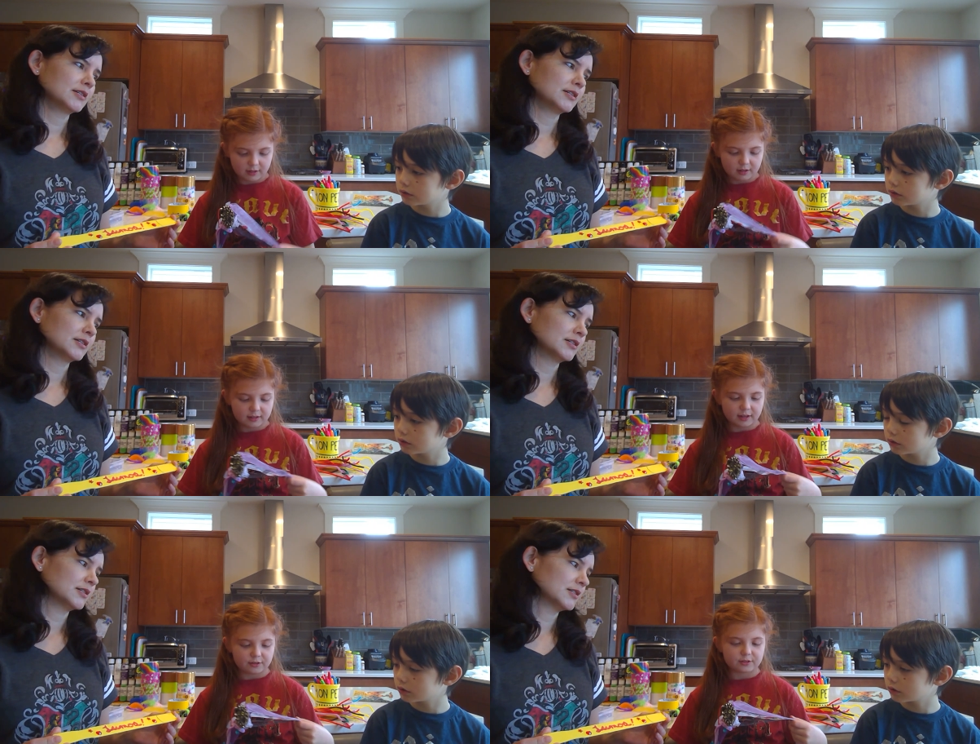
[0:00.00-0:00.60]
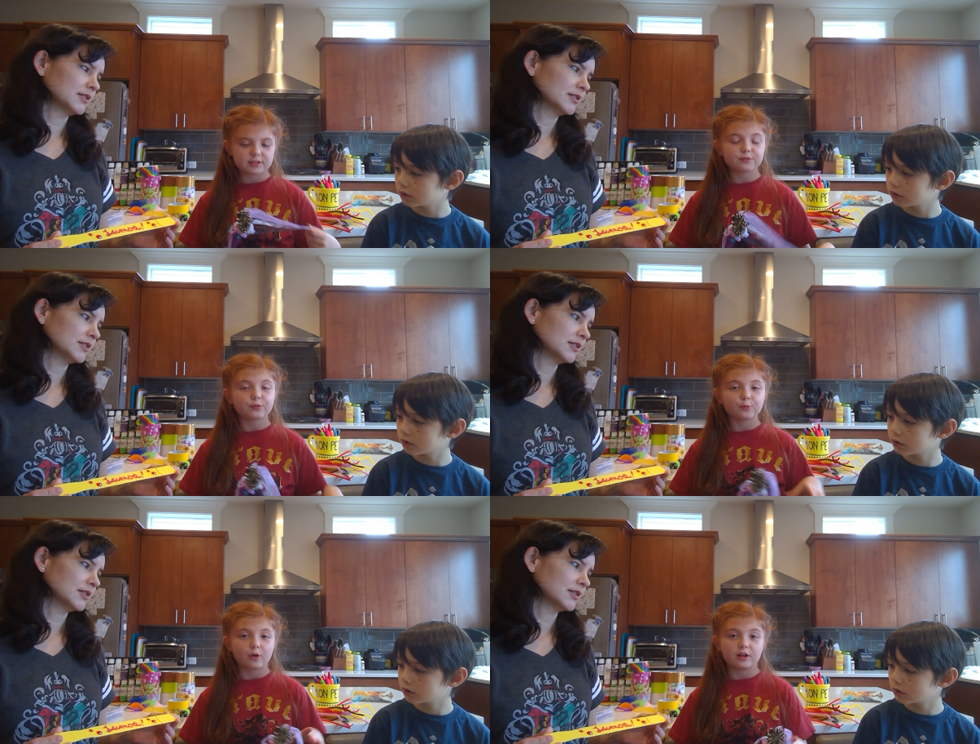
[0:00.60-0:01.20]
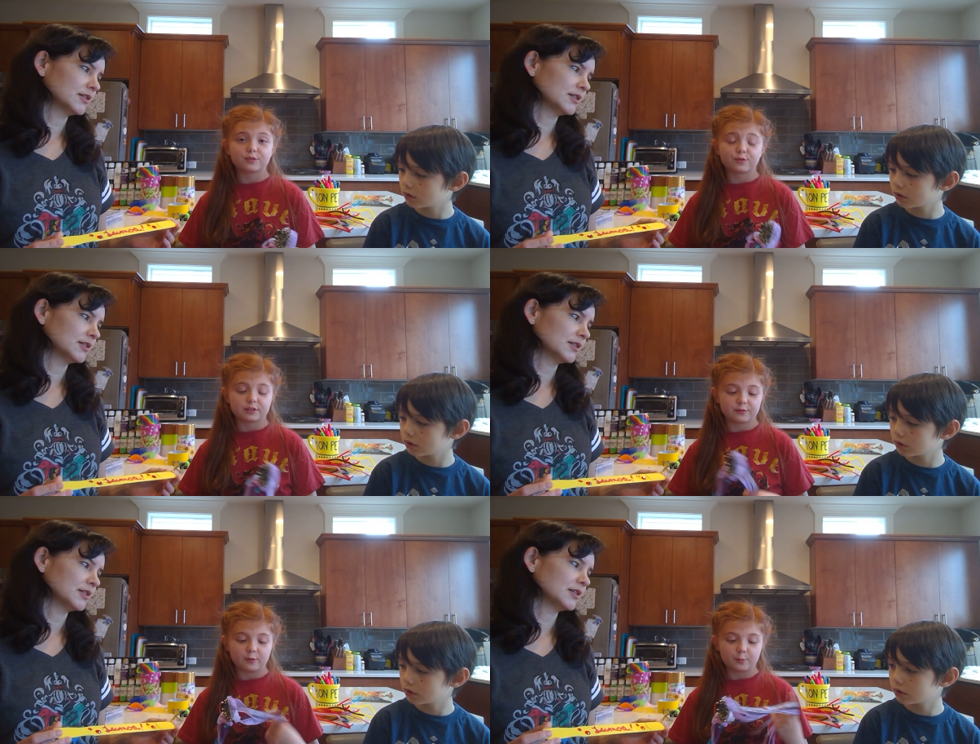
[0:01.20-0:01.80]
Speaker 1: yeah, there's different ones for
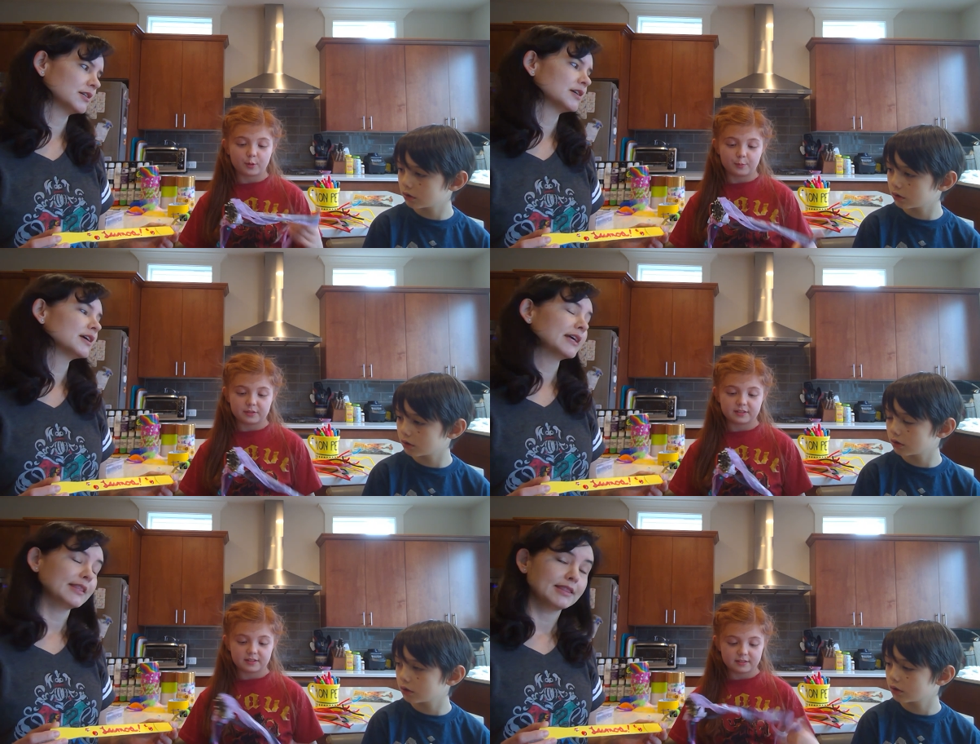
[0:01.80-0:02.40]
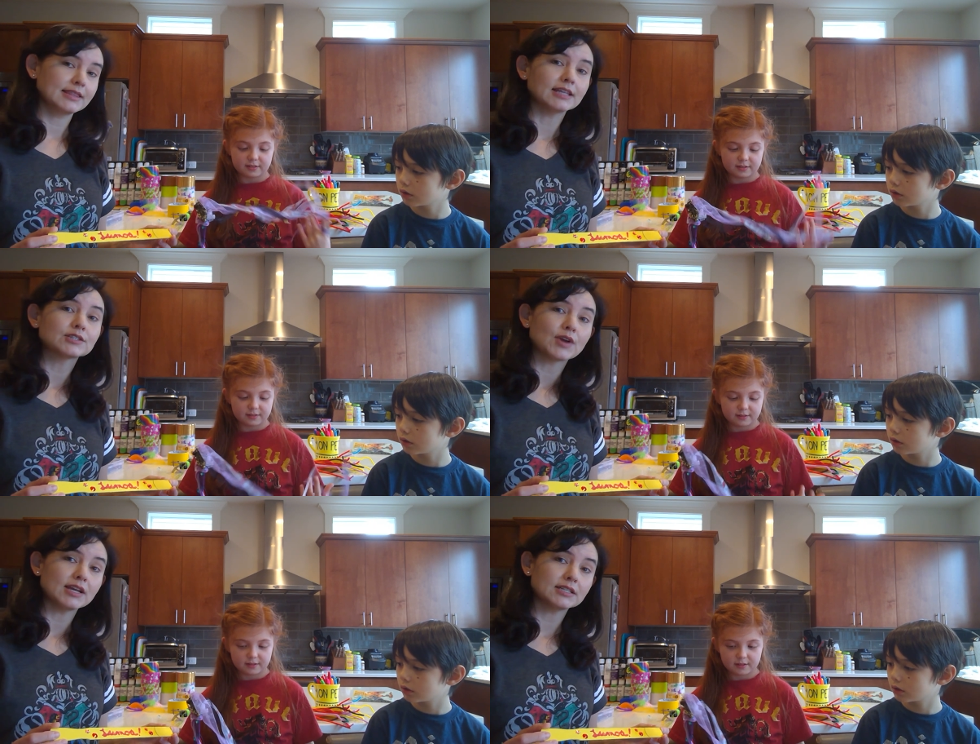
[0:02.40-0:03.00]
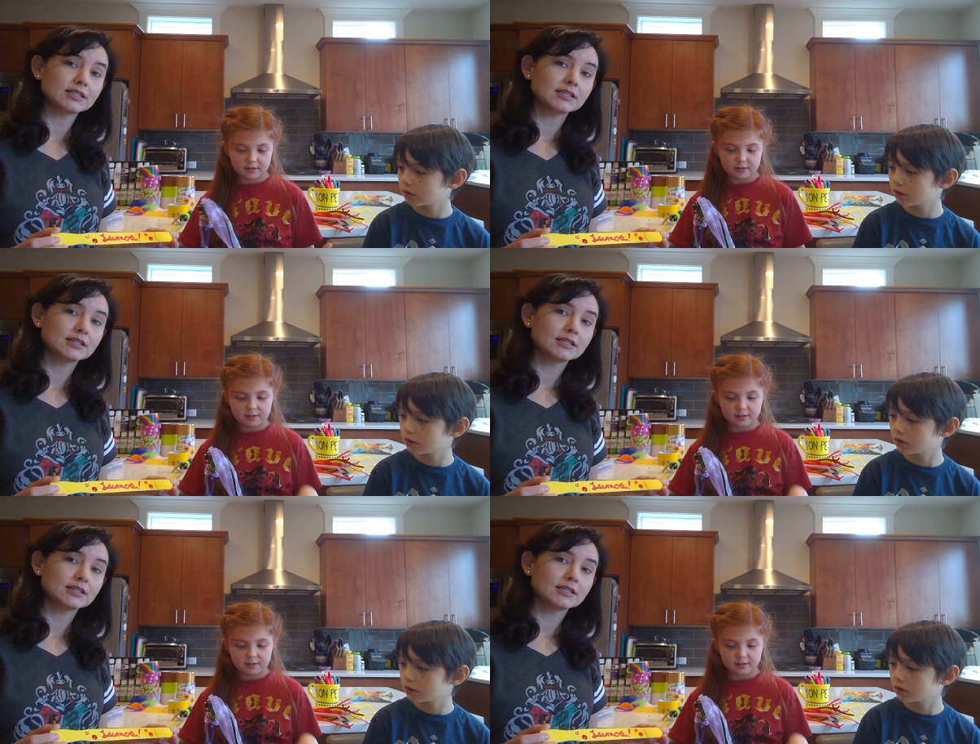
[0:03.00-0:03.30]
different purposes. That's right.